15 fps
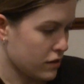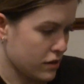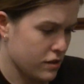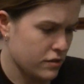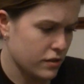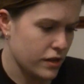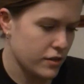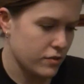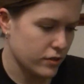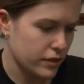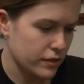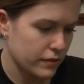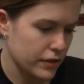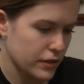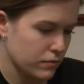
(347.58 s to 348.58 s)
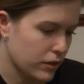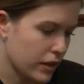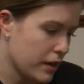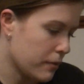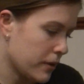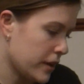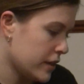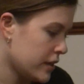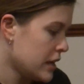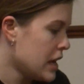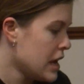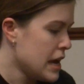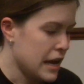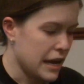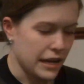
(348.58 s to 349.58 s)
because I enjoyed the first one anyway.
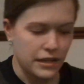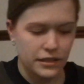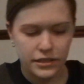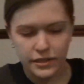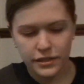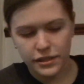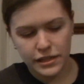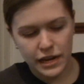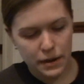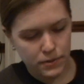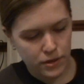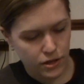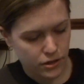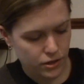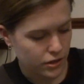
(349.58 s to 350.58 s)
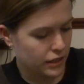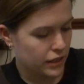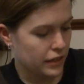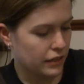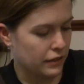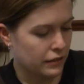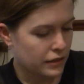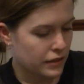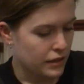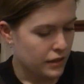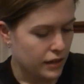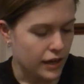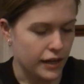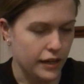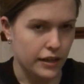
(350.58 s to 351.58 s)
It is just a shame though that in
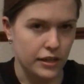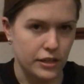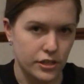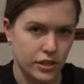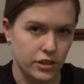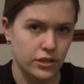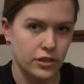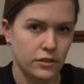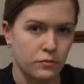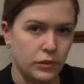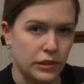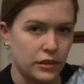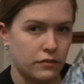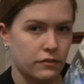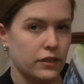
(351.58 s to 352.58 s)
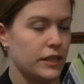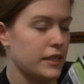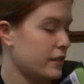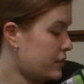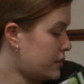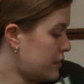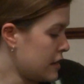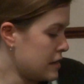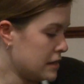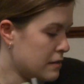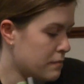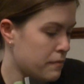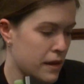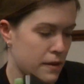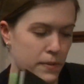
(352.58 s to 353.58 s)
kind of conjunction with the release, they
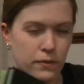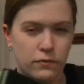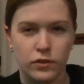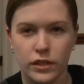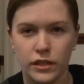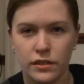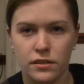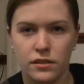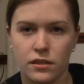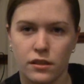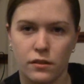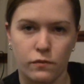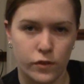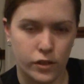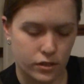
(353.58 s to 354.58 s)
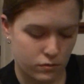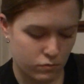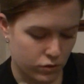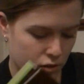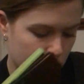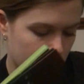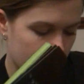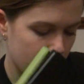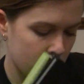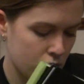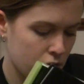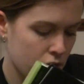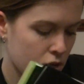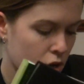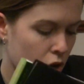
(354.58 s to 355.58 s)
didn't maybe release the first one
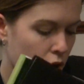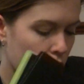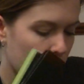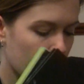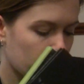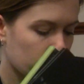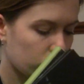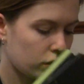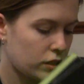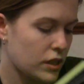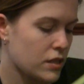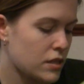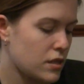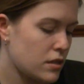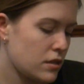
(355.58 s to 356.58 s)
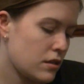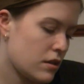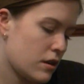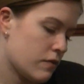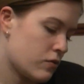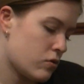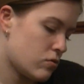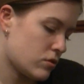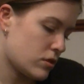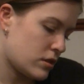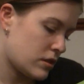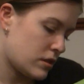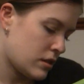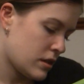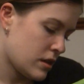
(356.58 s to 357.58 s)
on 360. Of
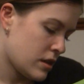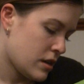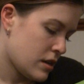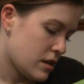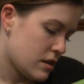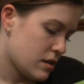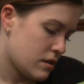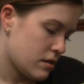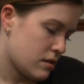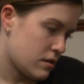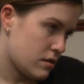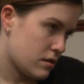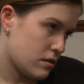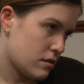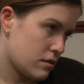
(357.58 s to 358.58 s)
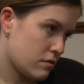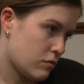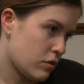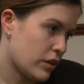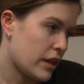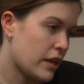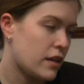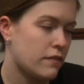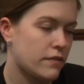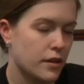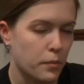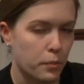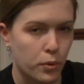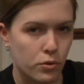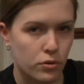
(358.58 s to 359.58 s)
course, well, they could have done
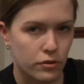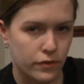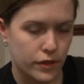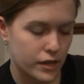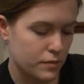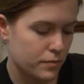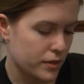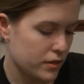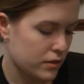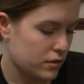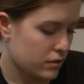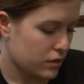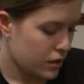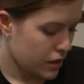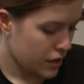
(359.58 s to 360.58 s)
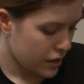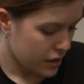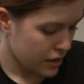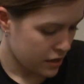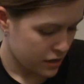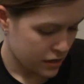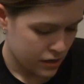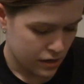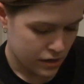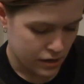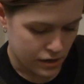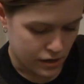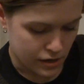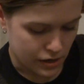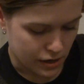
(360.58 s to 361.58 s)
a port of it, I suppose,
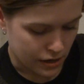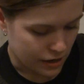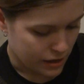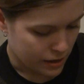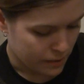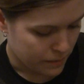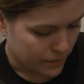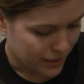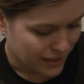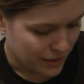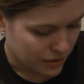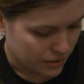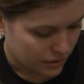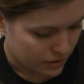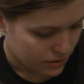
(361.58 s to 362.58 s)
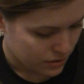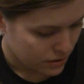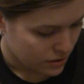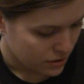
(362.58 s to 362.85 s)
but they didn't,